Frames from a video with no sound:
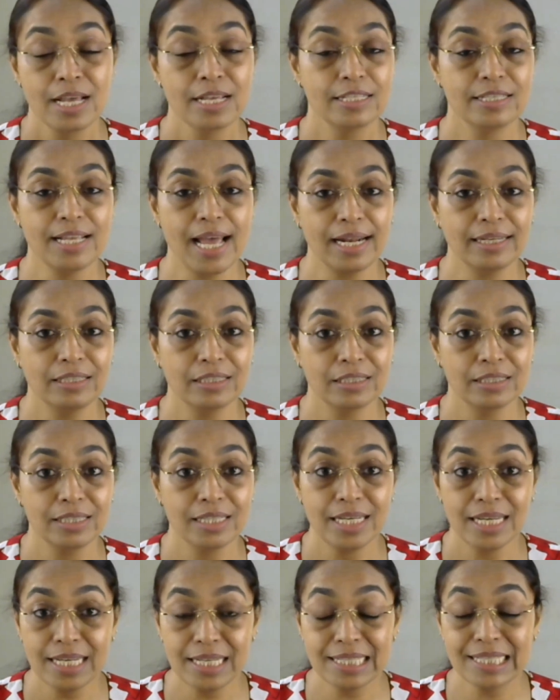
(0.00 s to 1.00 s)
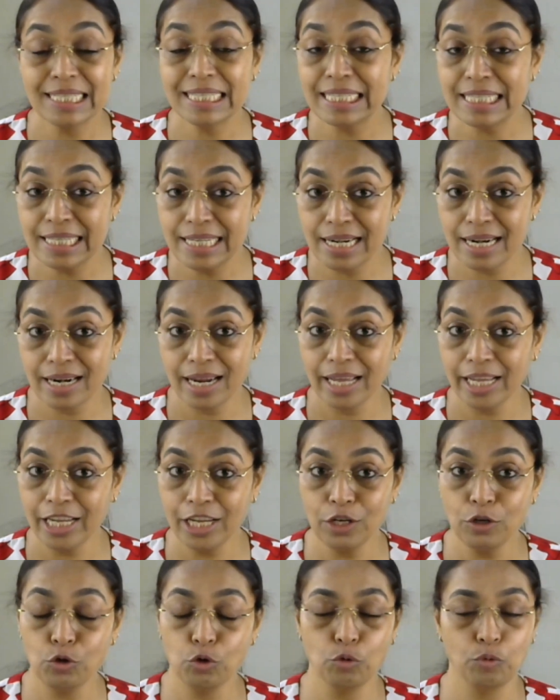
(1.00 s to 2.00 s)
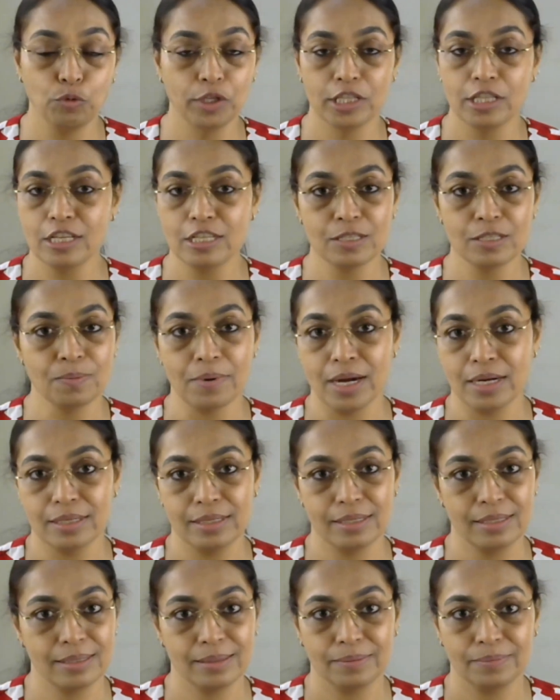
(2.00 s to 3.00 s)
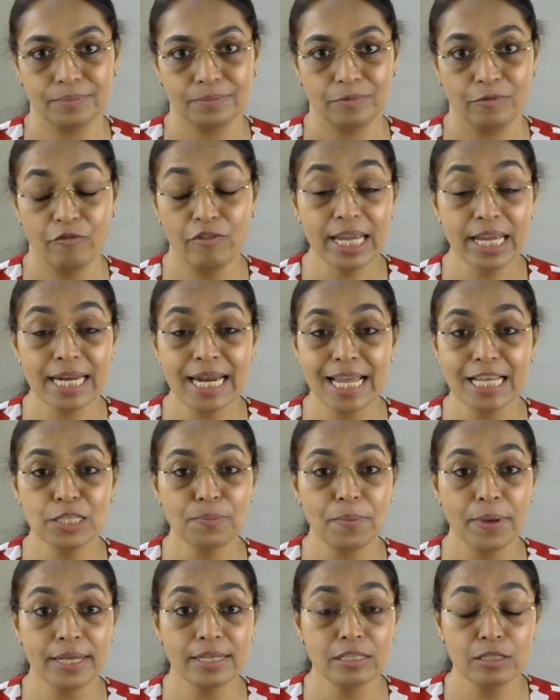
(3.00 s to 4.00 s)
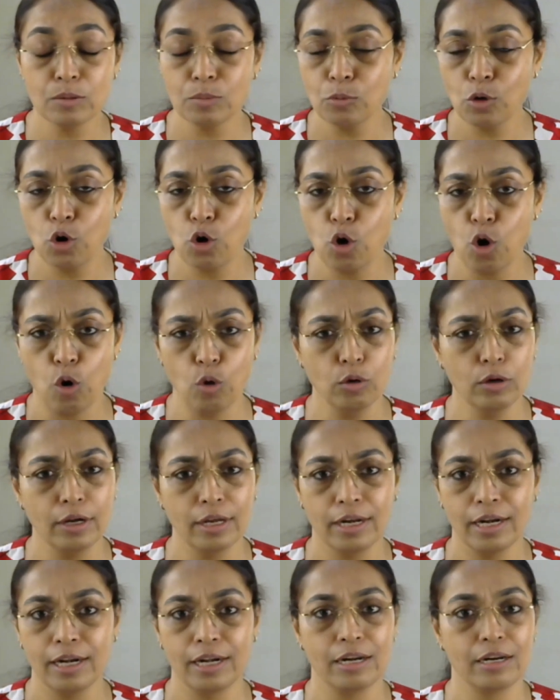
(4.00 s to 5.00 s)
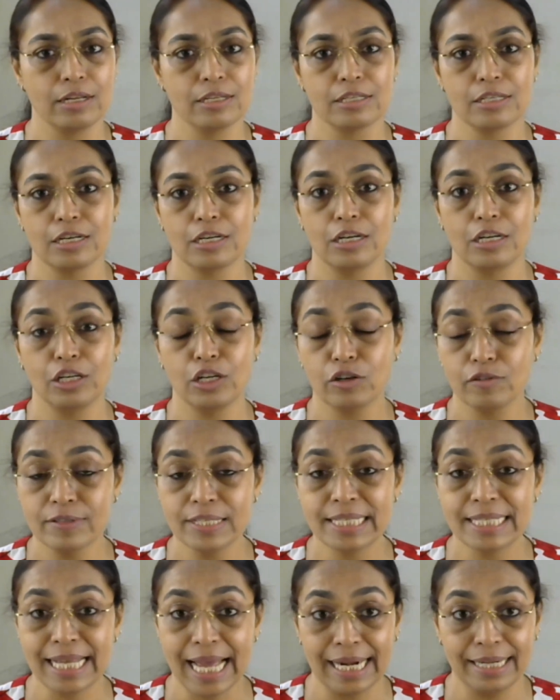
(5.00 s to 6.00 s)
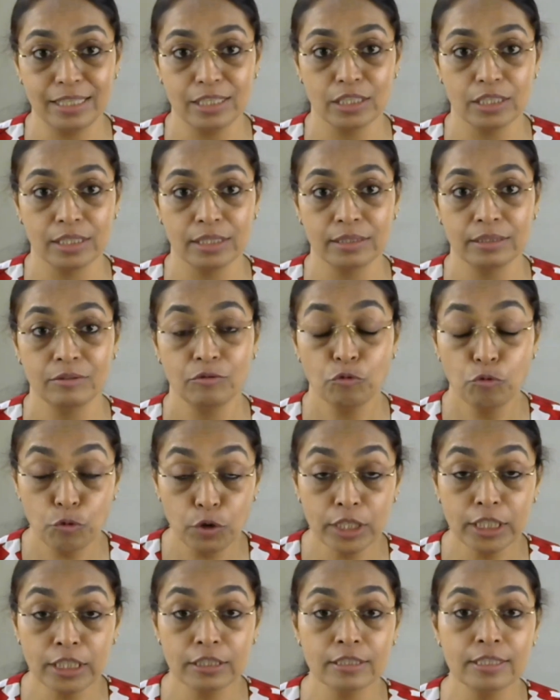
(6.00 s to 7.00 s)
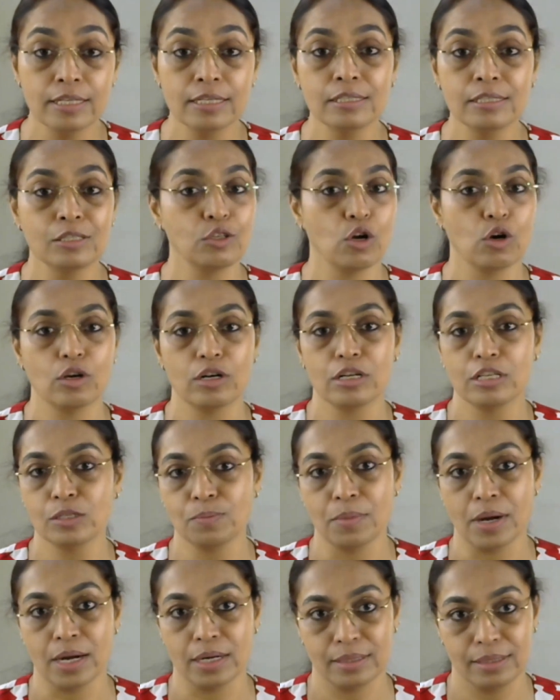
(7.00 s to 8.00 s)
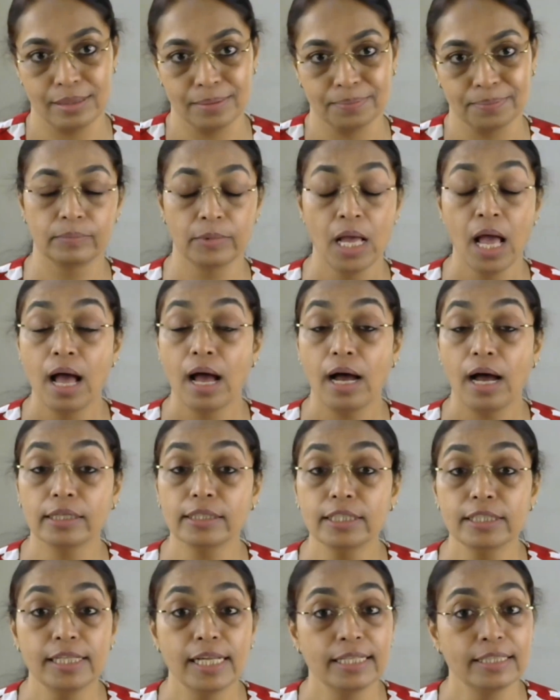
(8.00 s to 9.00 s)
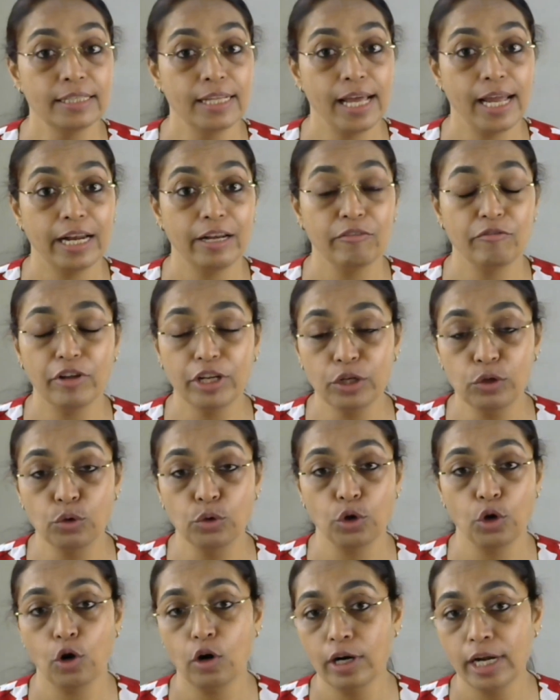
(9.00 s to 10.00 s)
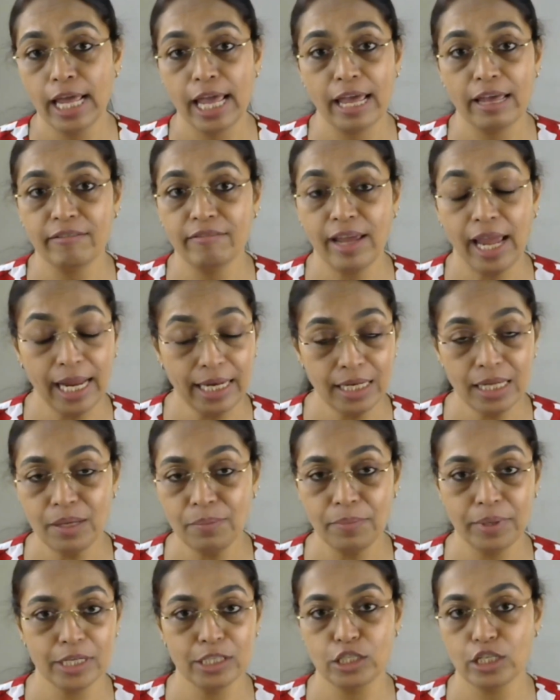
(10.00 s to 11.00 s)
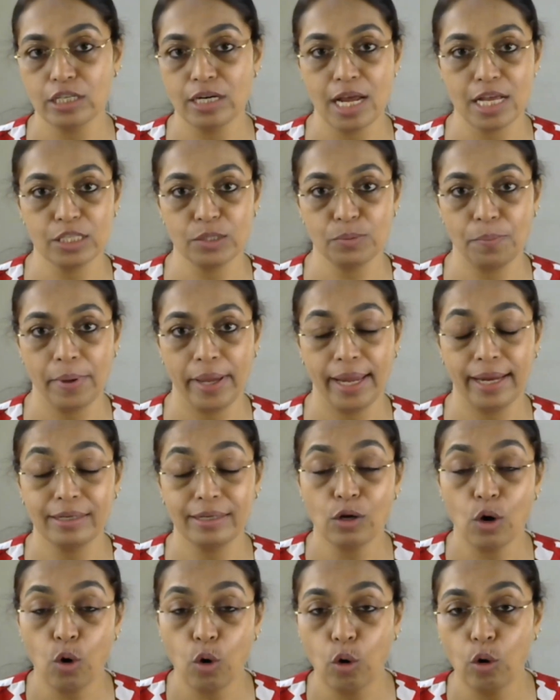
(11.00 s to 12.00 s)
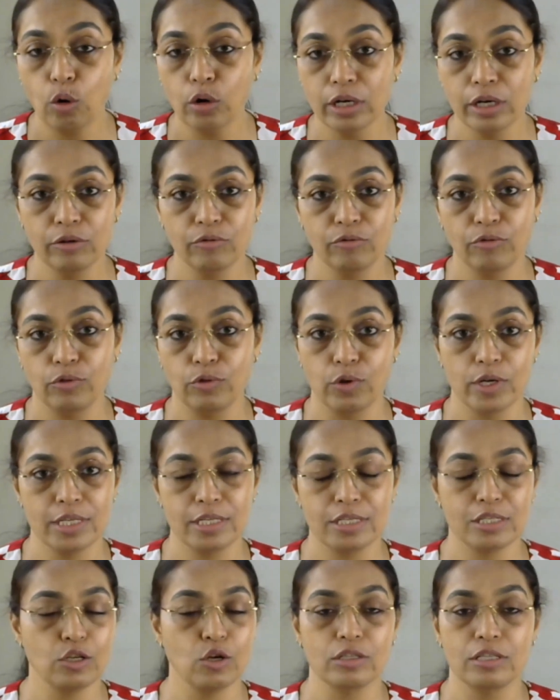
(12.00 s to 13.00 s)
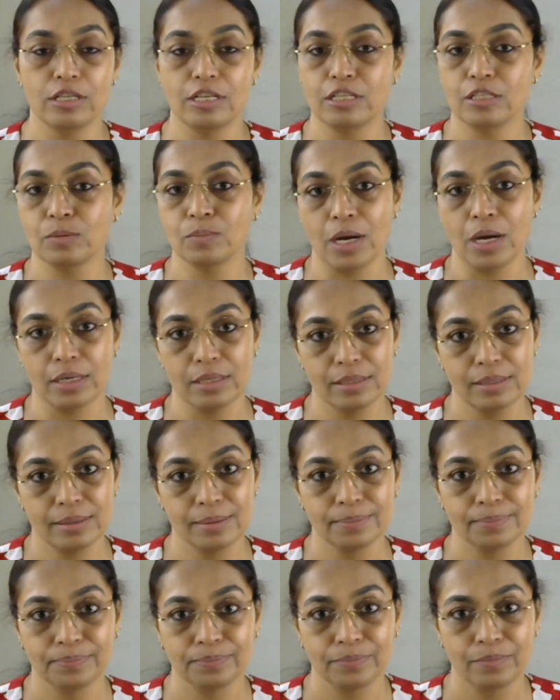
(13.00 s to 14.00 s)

Saturn is in trine to with this Mars. We can expect some concrete result of Saturn with this Taurus Mars. Other than that, we do not have any major aspect or influence on this Mars.